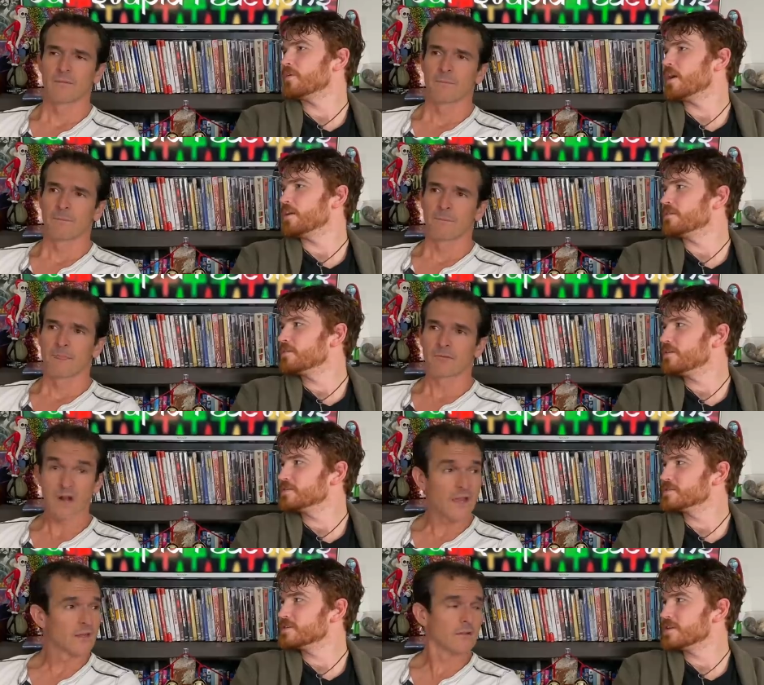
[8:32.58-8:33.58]
Speaker 1: Ryan. You don't
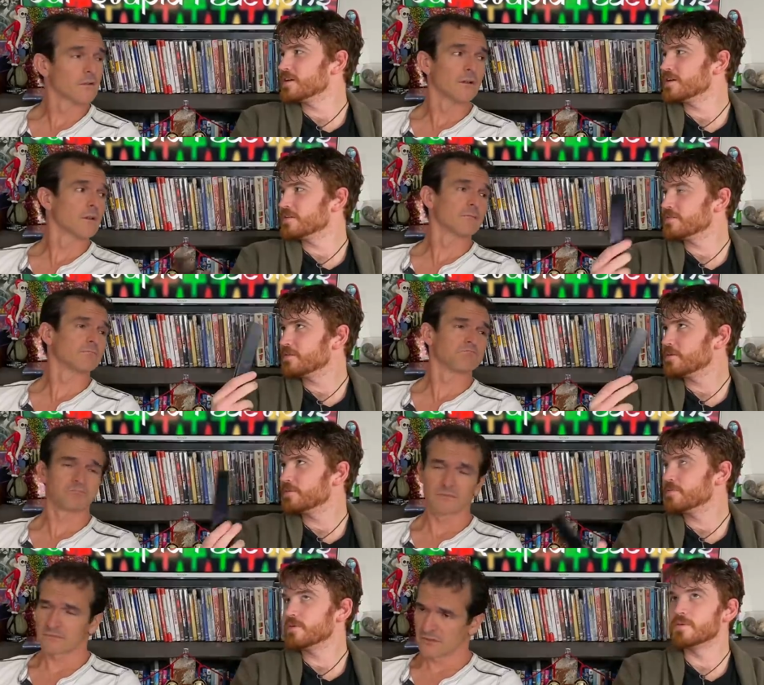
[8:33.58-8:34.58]
right. see the
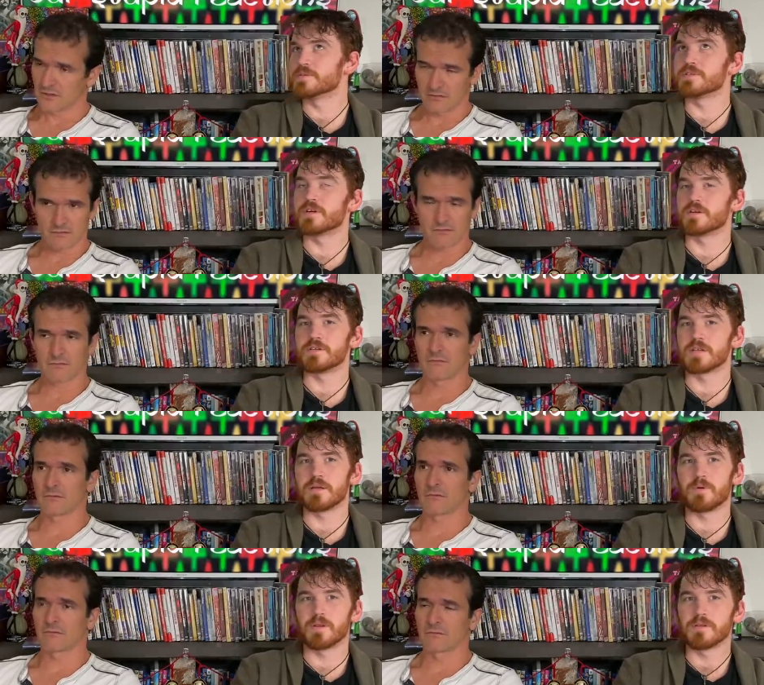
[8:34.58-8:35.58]
who who was in charge at
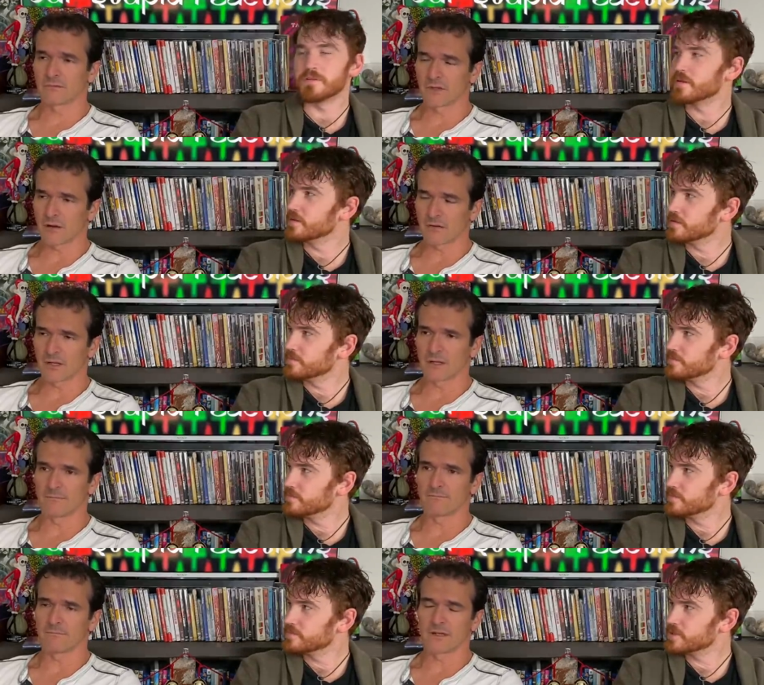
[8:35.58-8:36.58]
that point. No, uh,
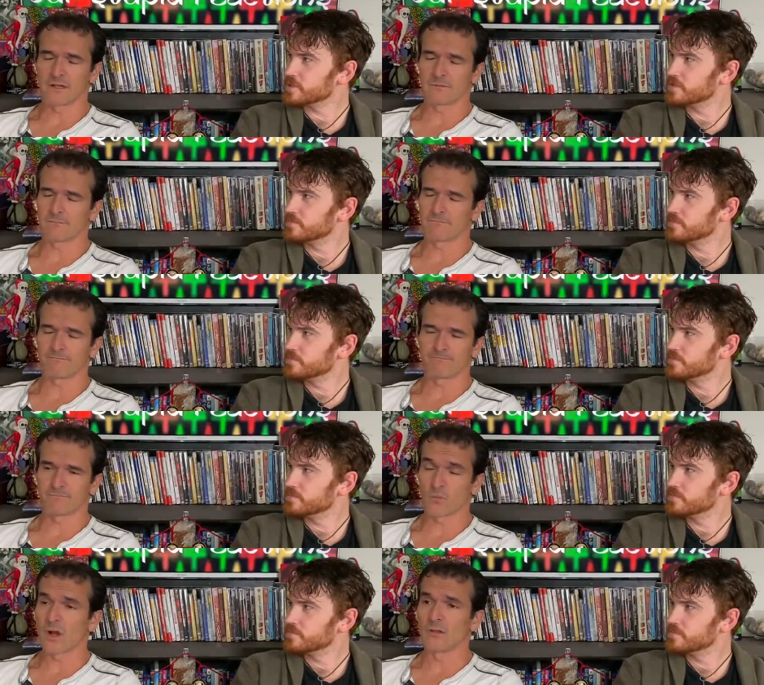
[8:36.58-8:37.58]
um, Churchill. Um,
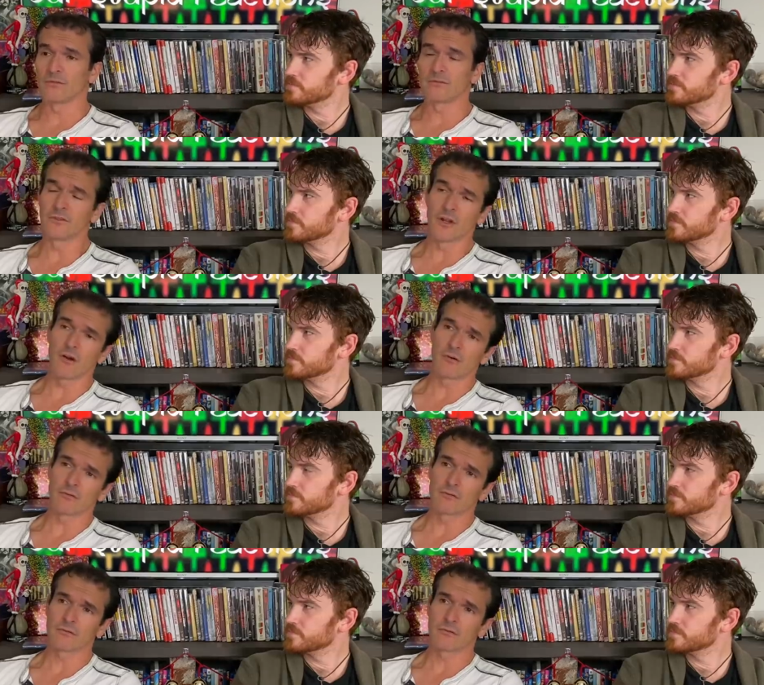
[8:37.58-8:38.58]
Speaker 2: well,
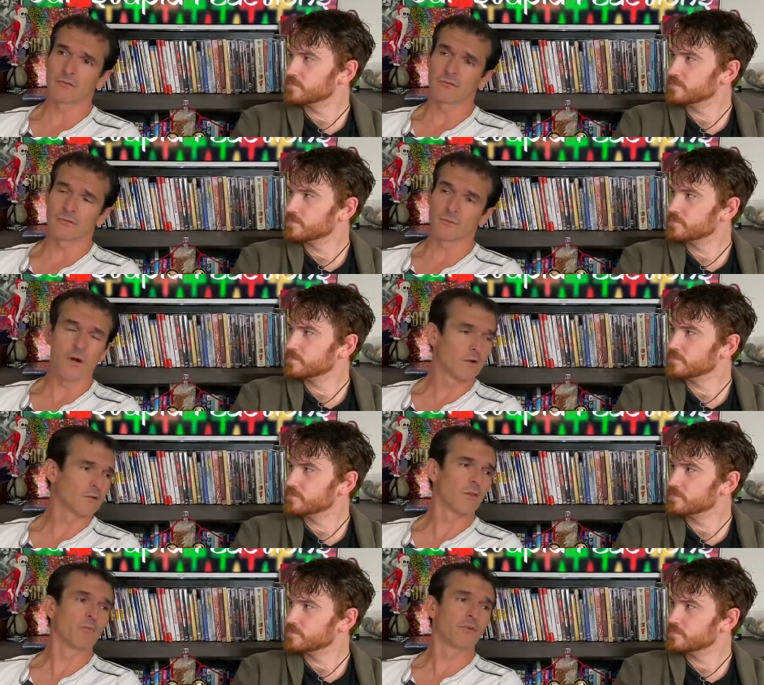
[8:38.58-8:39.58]
no,
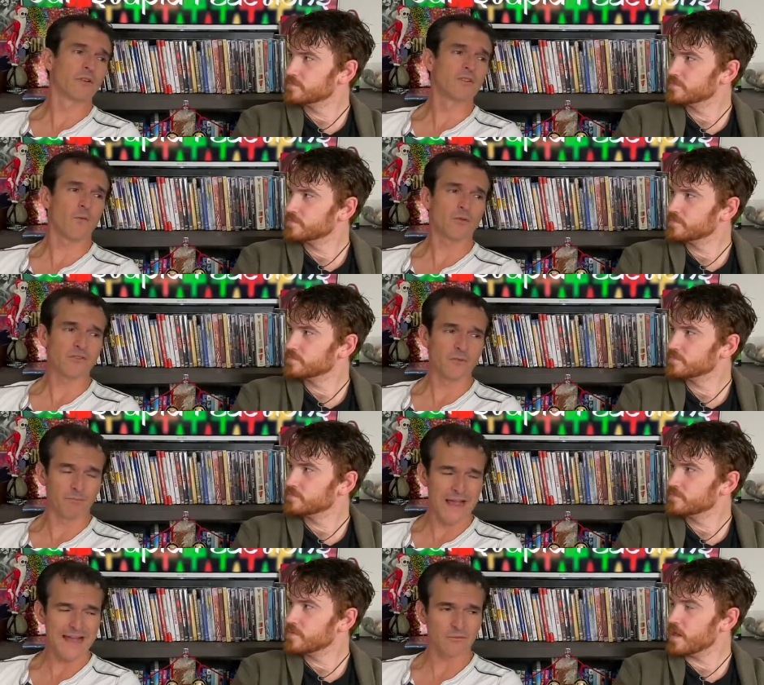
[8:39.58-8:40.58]
well the British forces, but
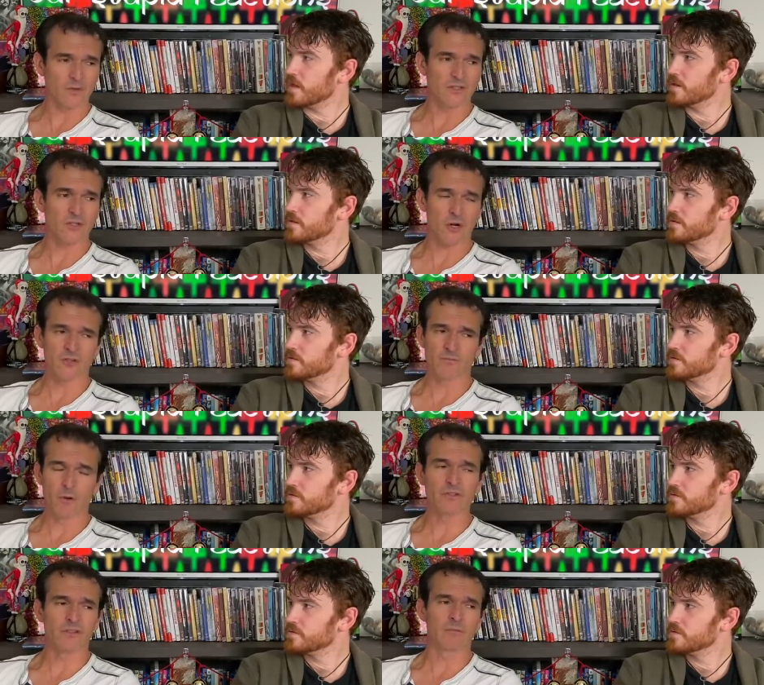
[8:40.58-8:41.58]
Patton yeah. was in charge of
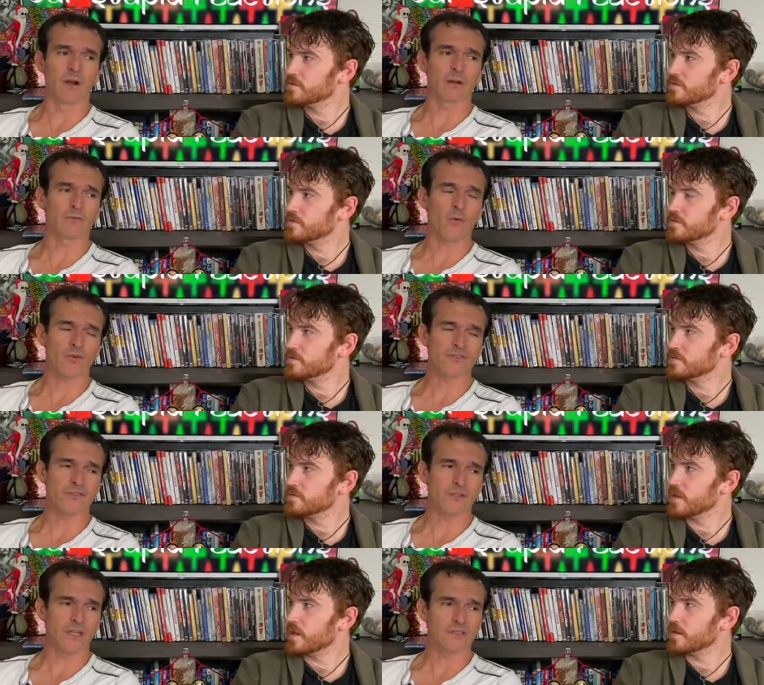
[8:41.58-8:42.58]
most of the American forces
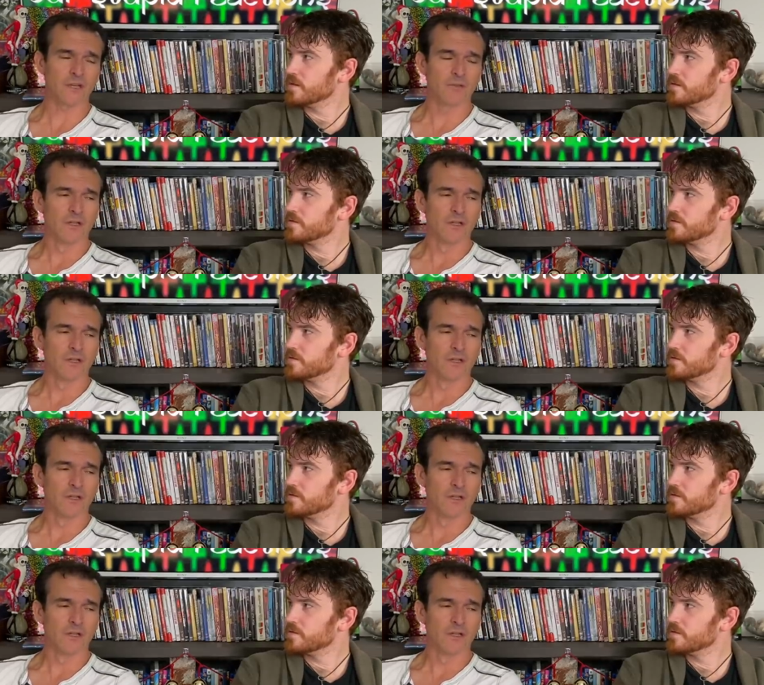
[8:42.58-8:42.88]
at yeah. that time.